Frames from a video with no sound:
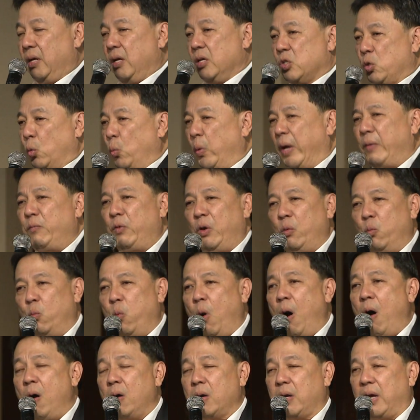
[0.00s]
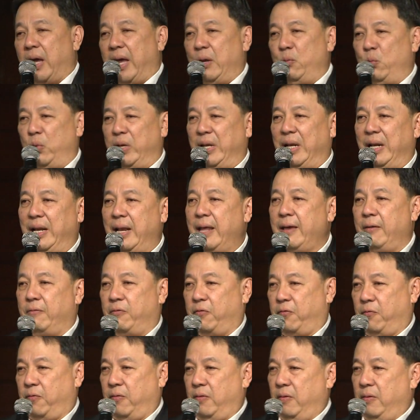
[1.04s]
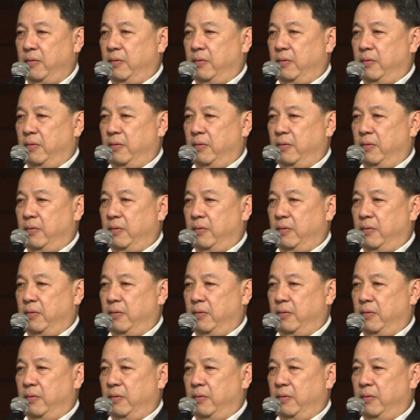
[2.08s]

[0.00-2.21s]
So when we walk and we live